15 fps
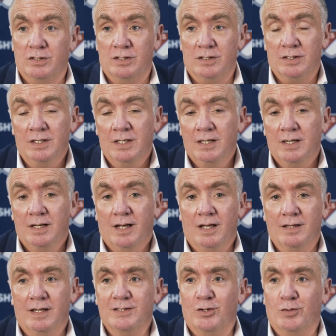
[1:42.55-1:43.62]
And
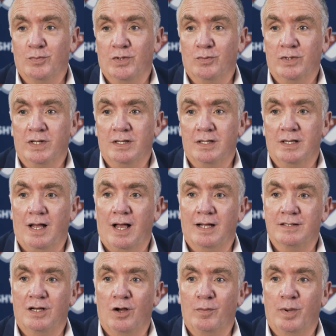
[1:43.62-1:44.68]
let's hope that we can
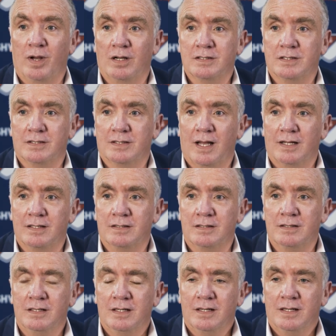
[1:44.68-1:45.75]
add our part to that and